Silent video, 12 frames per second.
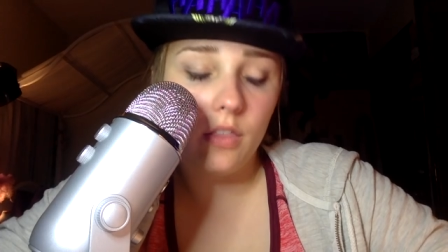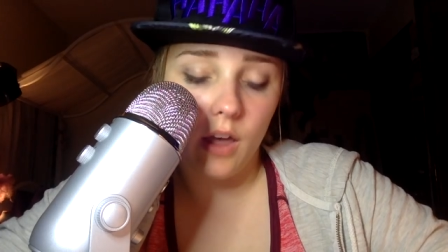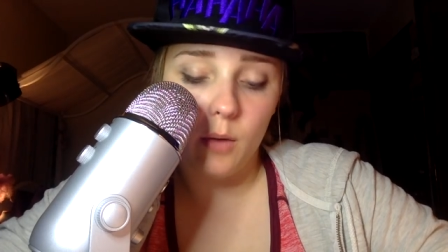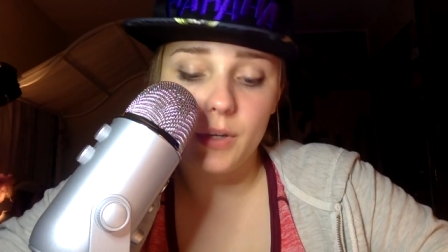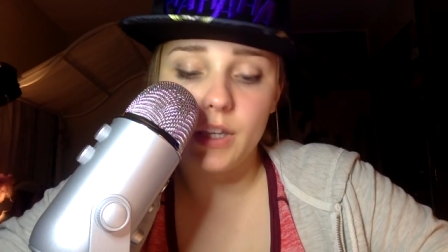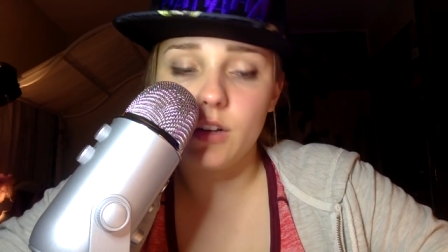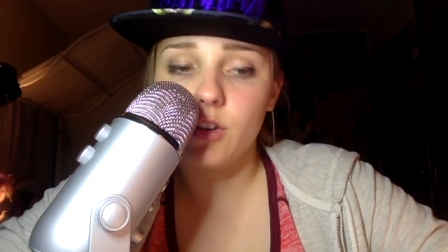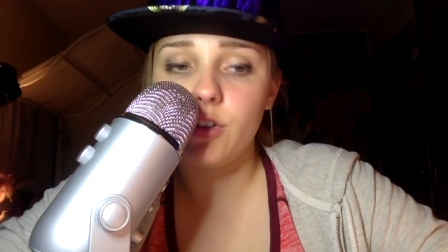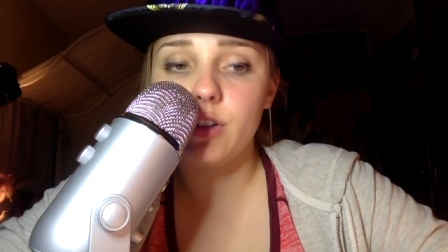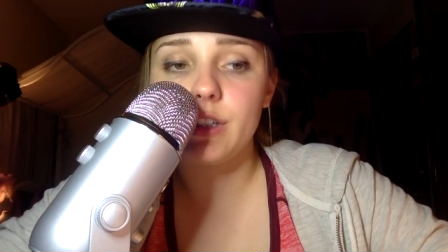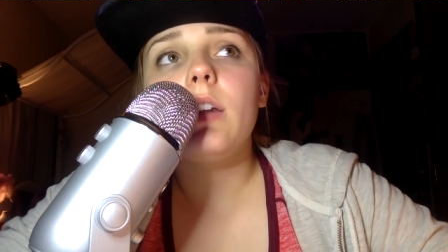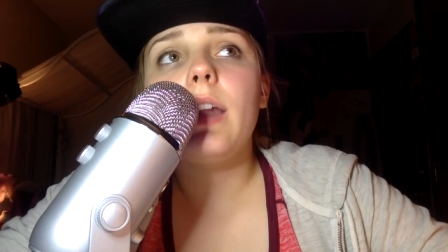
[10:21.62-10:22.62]
On that, we can
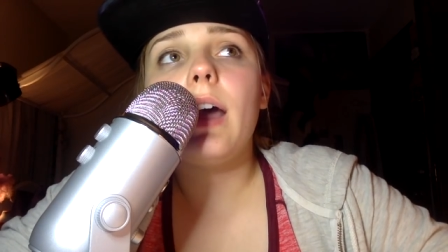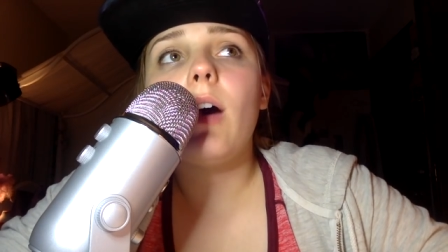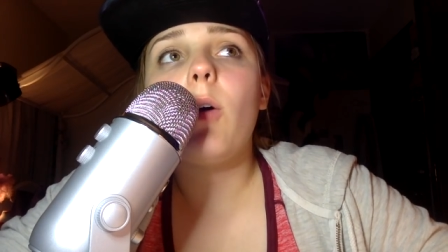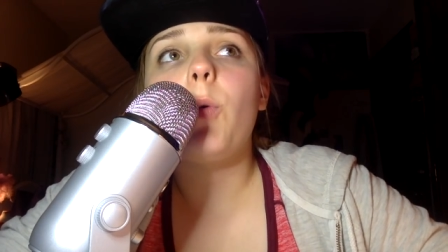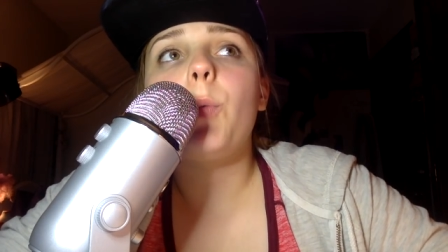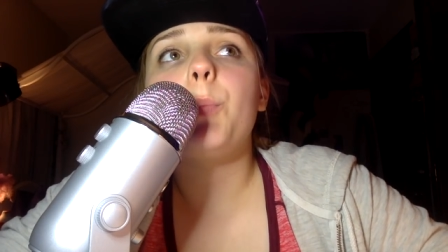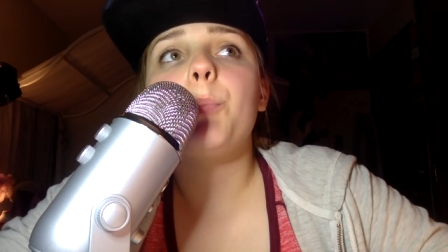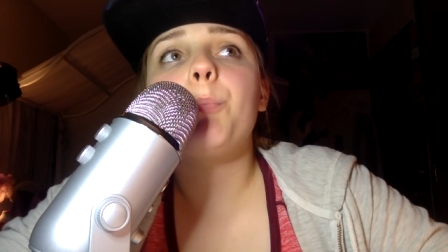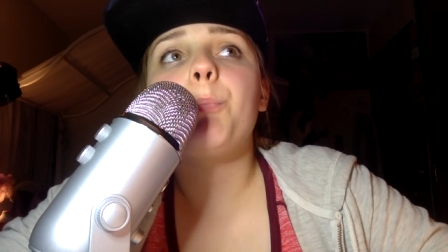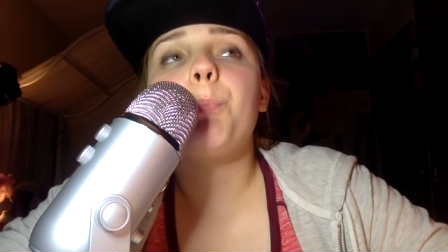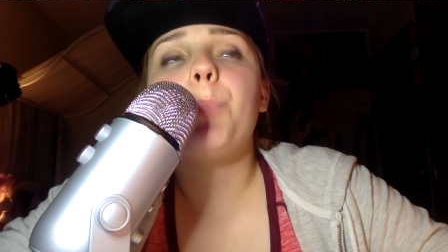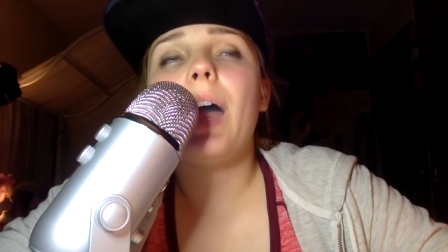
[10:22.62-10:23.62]
agree. Now,
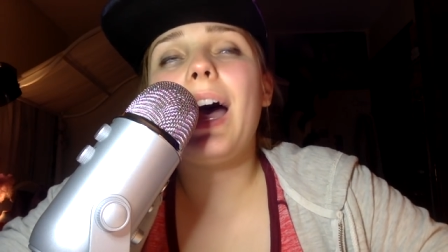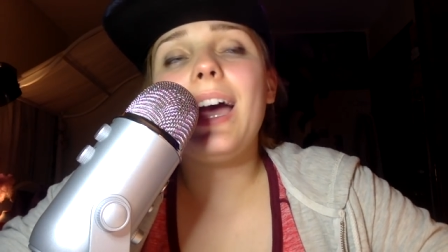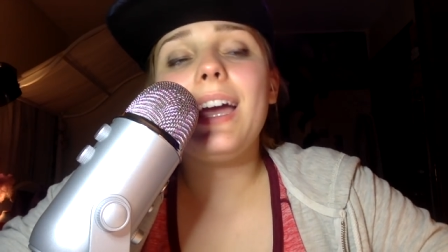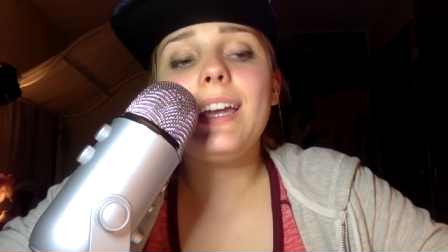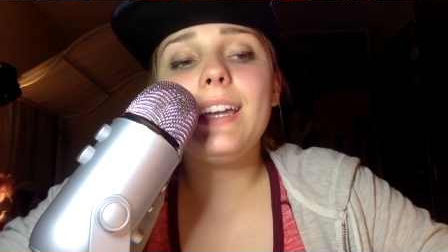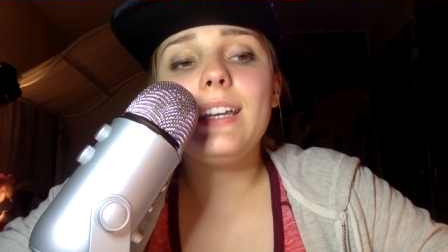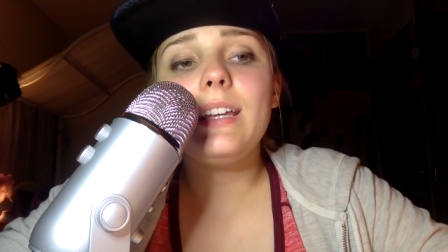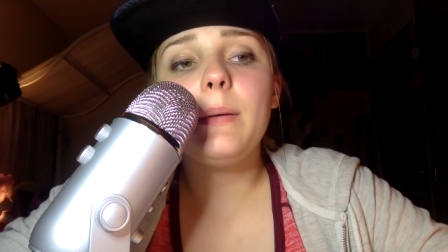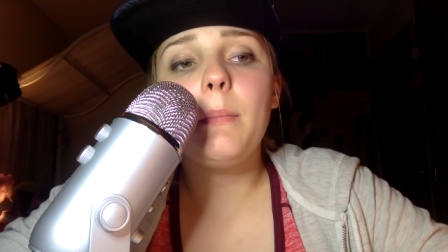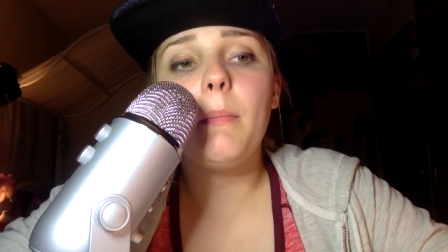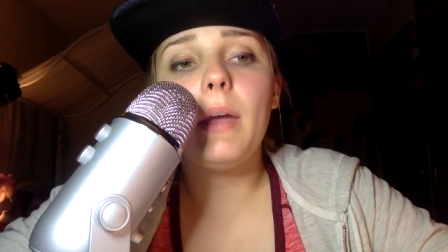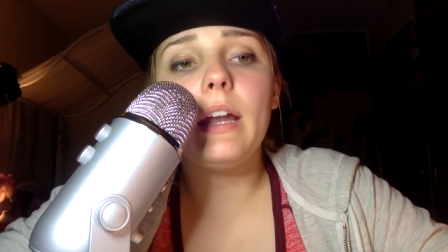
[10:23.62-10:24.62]
I
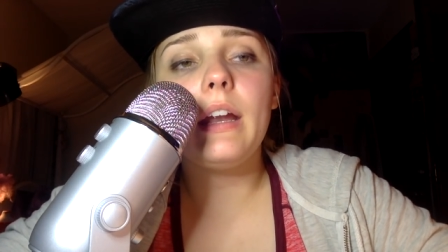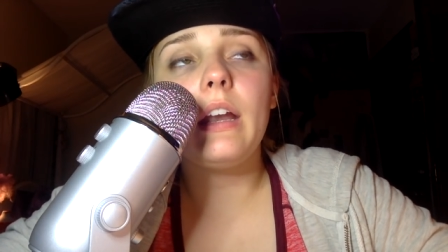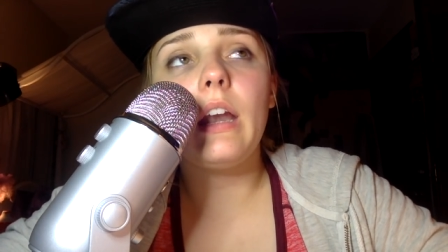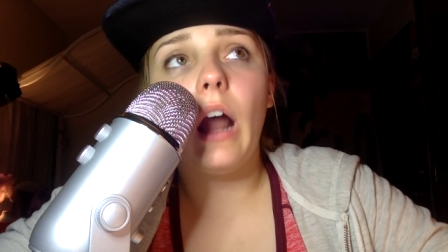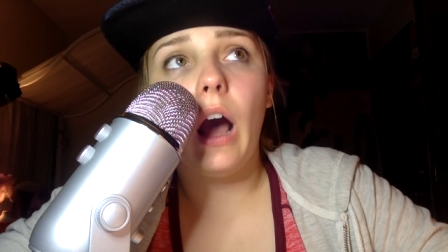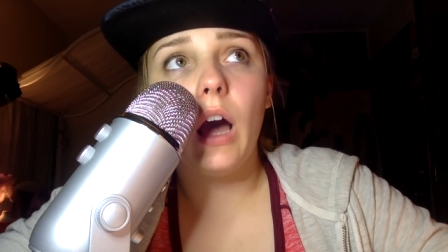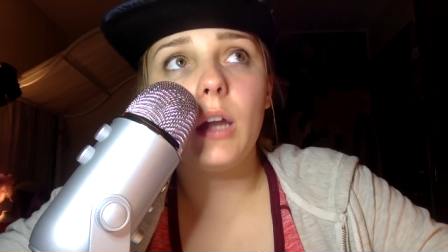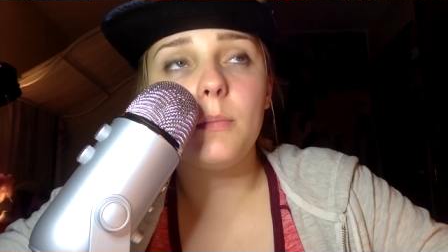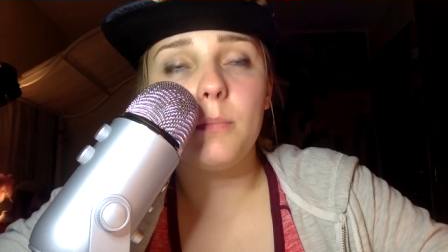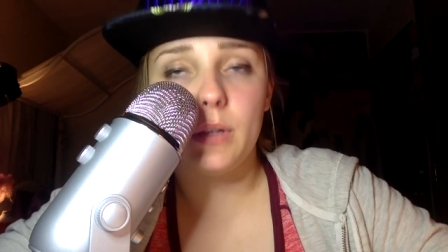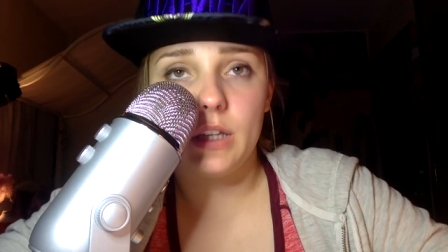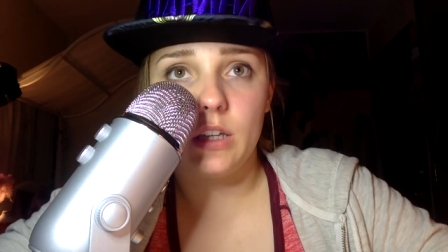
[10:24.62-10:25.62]
may not
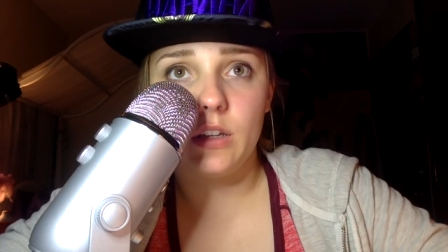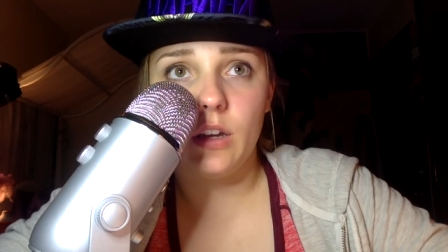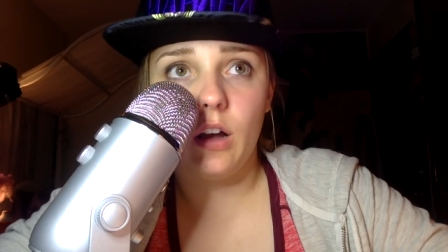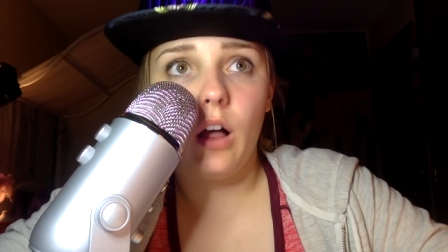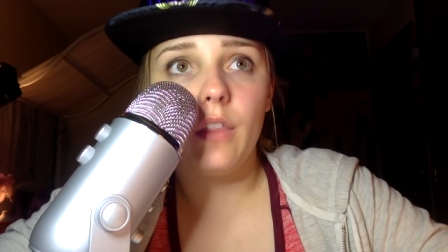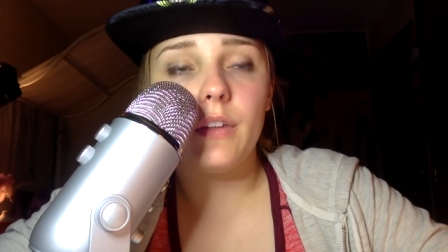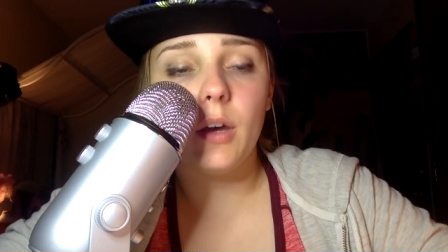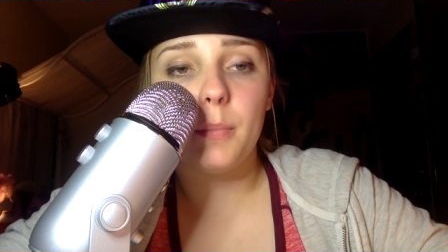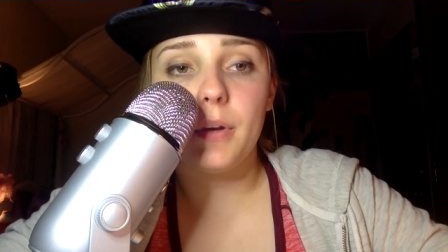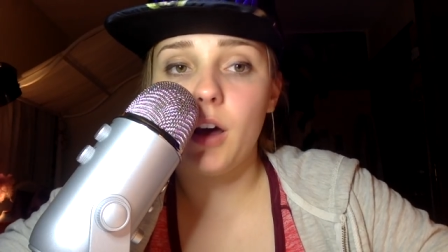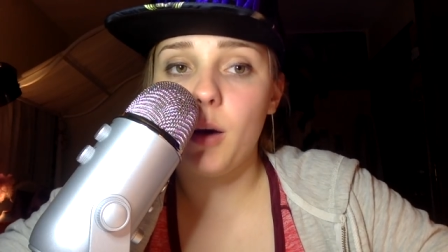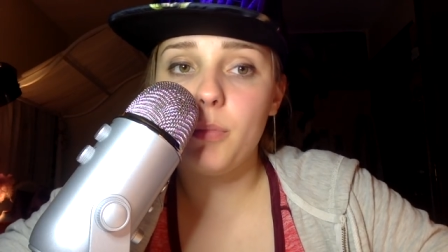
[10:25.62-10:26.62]
be on the up
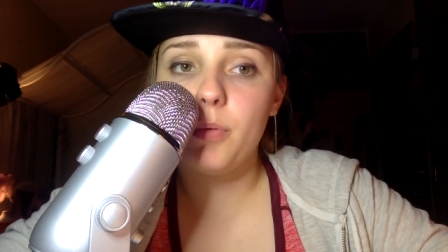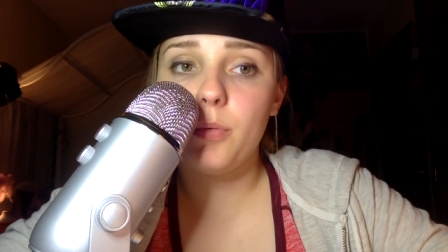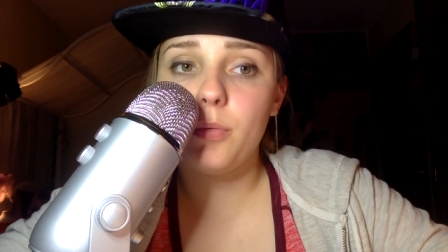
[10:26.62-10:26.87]
and up